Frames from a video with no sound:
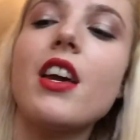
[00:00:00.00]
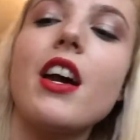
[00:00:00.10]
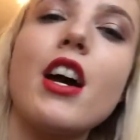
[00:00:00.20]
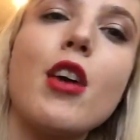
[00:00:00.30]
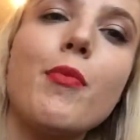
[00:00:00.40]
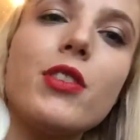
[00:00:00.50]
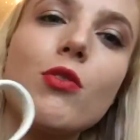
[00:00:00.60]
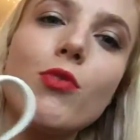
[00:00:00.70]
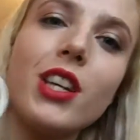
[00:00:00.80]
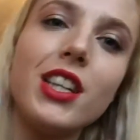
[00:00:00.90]
It's
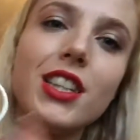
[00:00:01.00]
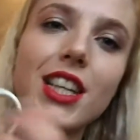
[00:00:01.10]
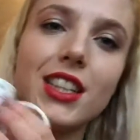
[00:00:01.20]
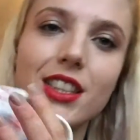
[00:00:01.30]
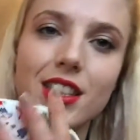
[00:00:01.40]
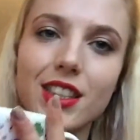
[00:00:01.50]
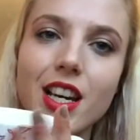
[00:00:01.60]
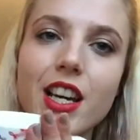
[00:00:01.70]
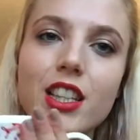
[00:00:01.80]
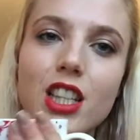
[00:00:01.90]
a really decent
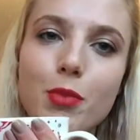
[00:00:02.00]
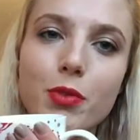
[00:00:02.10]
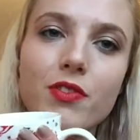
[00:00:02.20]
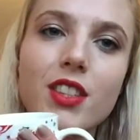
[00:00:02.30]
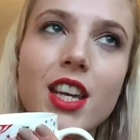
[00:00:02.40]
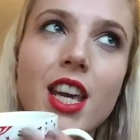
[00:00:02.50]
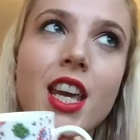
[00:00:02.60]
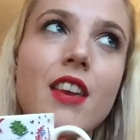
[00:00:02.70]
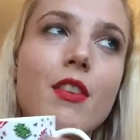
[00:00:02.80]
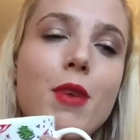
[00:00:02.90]
sized cup of
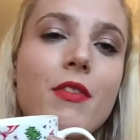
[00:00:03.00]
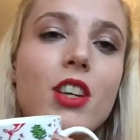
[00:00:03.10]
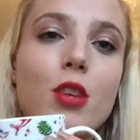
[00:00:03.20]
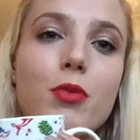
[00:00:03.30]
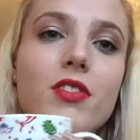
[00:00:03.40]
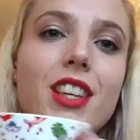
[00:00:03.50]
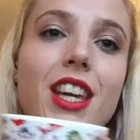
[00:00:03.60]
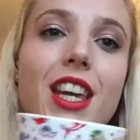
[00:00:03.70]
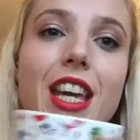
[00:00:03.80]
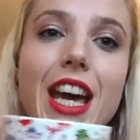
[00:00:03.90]
tea. If I'm having a cup of
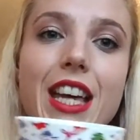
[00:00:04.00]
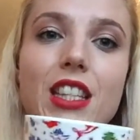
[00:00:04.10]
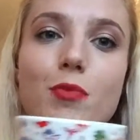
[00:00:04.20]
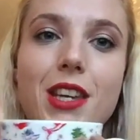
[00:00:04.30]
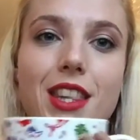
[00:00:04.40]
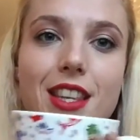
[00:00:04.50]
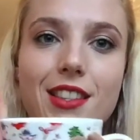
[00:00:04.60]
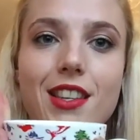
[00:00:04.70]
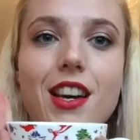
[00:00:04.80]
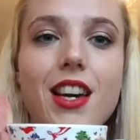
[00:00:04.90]
tea, it has to be this
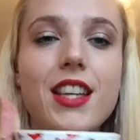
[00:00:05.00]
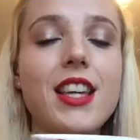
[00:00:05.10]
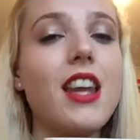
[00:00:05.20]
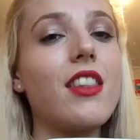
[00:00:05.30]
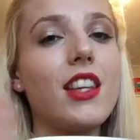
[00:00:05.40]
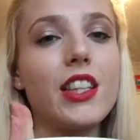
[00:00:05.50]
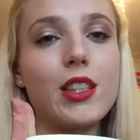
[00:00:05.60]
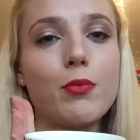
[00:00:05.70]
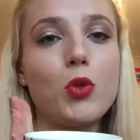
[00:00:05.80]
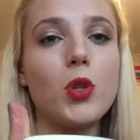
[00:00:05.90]
size. Anything
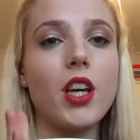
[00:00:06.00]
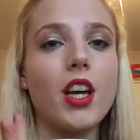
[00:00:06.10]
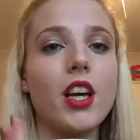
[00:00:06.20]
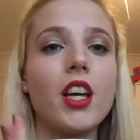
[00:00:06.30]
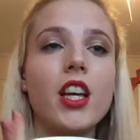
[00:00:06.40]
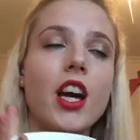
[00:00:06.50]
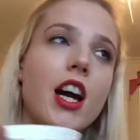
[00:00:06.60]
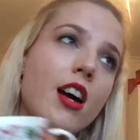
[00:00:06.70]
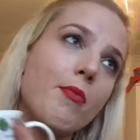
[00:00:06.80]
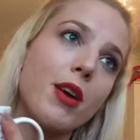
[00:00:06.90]
smaller,
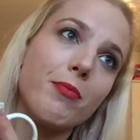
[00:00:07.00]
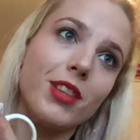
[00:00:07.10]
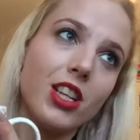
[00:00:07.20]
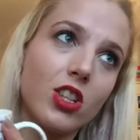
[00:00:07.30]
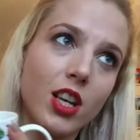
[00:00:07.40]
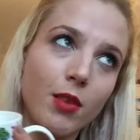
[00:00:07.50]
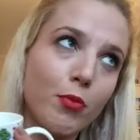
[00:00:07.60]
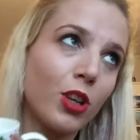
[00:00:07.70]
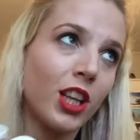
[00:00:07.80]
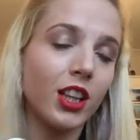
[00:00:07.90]
I'm literally
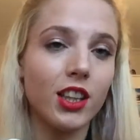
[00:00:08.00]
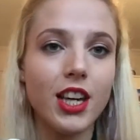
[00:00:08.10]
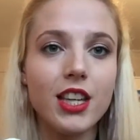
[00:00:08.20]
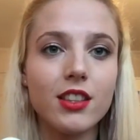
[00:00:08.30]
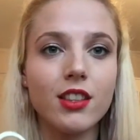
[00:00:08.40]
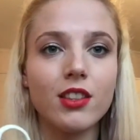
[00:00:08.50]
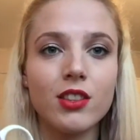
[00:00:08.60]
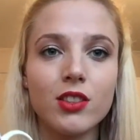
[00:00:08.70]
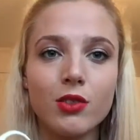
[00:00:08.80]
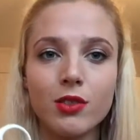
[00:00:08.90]
boiling in the kettle
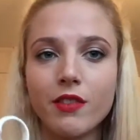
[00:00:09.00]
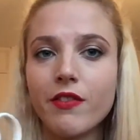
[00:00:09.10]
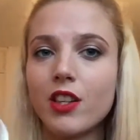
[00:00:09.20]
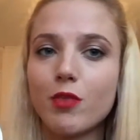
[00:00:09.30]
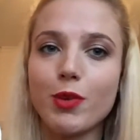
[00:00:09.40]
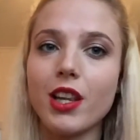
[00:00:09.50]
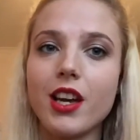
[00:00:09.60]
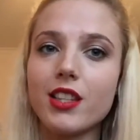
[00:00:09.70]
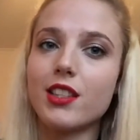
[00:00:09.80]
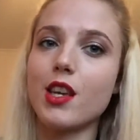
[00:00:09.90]
as soon as I finish my
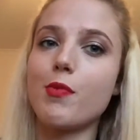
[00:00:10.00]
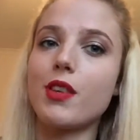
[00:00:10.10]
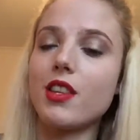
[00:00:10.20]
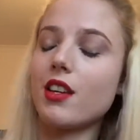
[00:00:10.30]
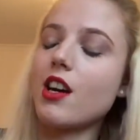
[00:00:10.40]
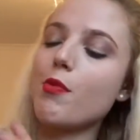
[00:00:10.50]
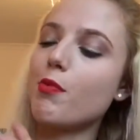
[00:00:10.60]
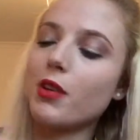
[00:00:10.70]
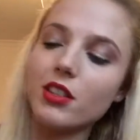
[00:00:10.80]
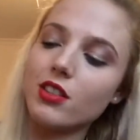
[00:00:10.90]
last sip in that
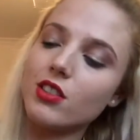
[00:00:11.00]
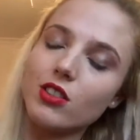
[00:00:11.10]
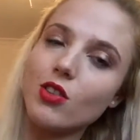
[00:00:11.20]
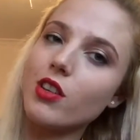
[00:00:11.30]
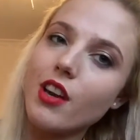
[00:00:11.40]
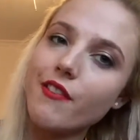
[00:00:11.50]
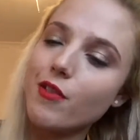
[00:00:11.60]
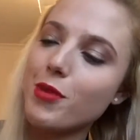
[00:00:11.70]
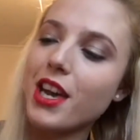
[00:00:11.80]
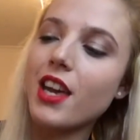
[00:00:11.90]
cup, because it's just not enough
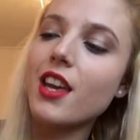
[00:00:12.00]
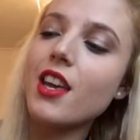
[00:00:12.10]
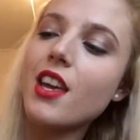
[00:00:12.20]
for me.